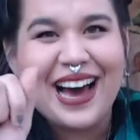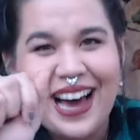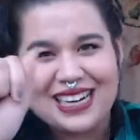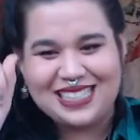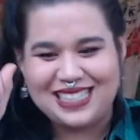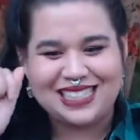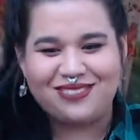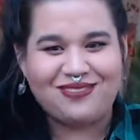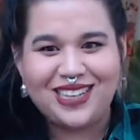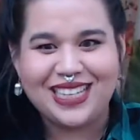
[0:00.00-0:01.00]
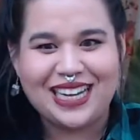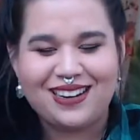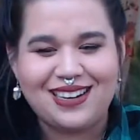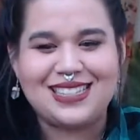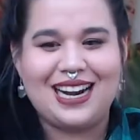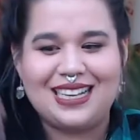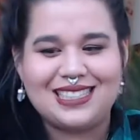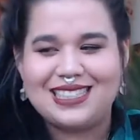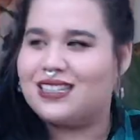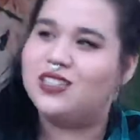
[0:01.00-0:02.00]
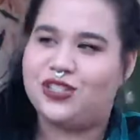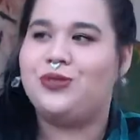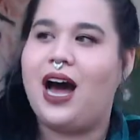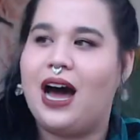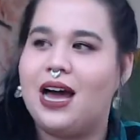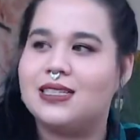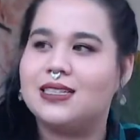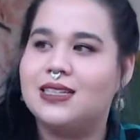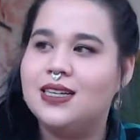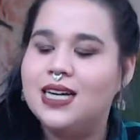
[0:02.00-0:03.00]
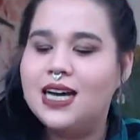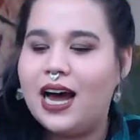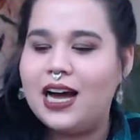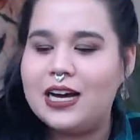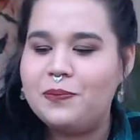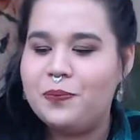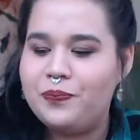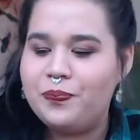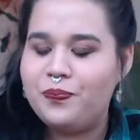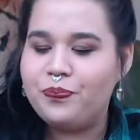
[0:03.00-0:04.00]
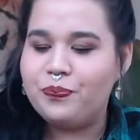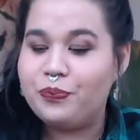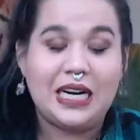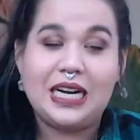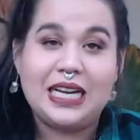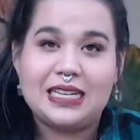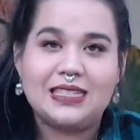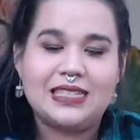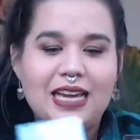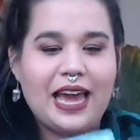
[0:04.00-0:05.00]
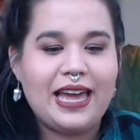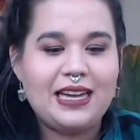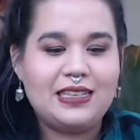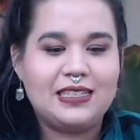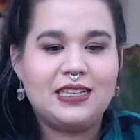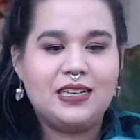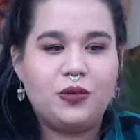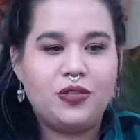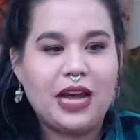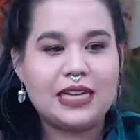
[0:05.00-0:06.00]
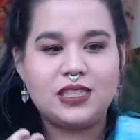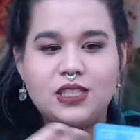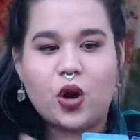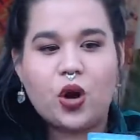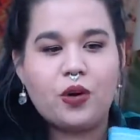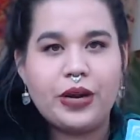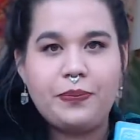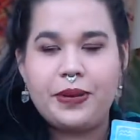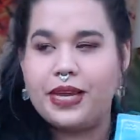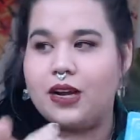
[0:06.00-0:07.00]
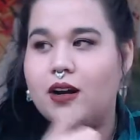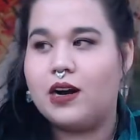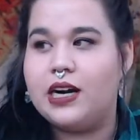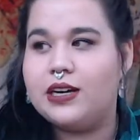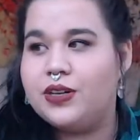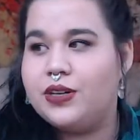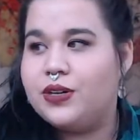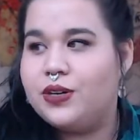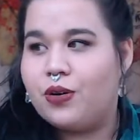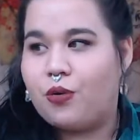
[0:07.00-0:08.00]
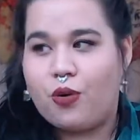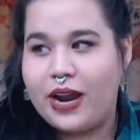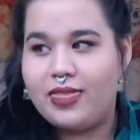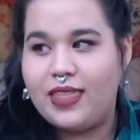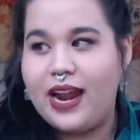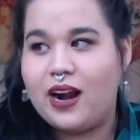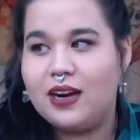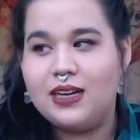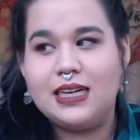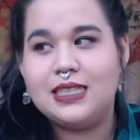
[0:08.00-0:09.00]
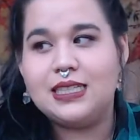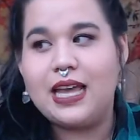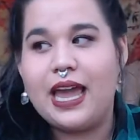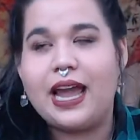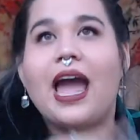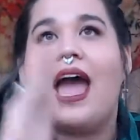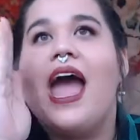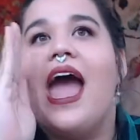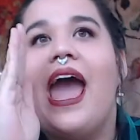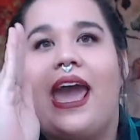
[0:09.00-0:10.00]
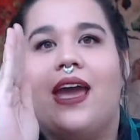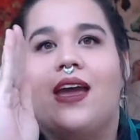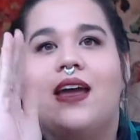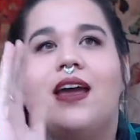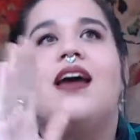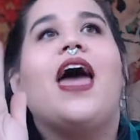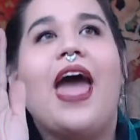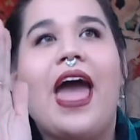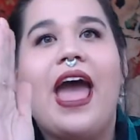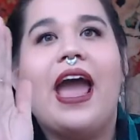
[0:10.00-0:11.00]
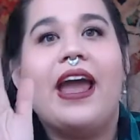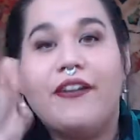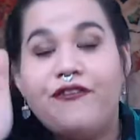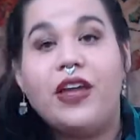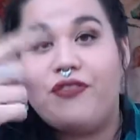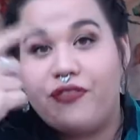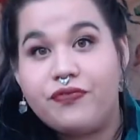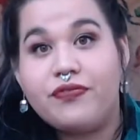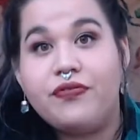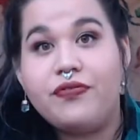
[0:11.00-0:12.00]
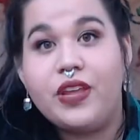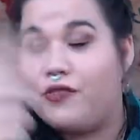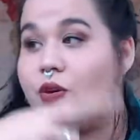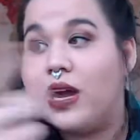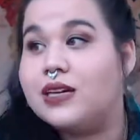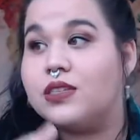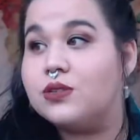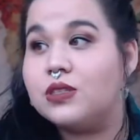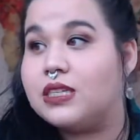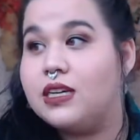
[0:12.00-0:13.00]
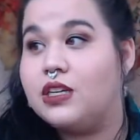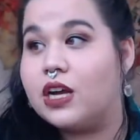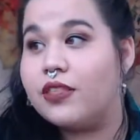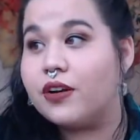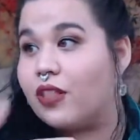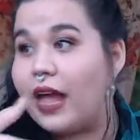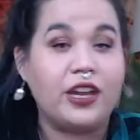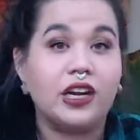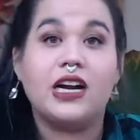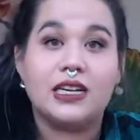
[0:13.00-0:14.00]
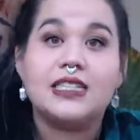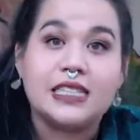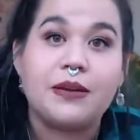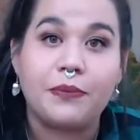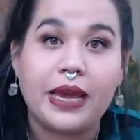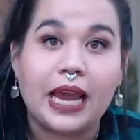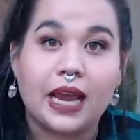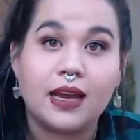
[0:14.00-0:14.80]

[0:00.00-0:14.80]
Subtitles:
It's just really irritating. It's like, could you not? But it is, and that's our repeat card right there. It's like, hey, if you guys don't see each other, like, you're gonna see me,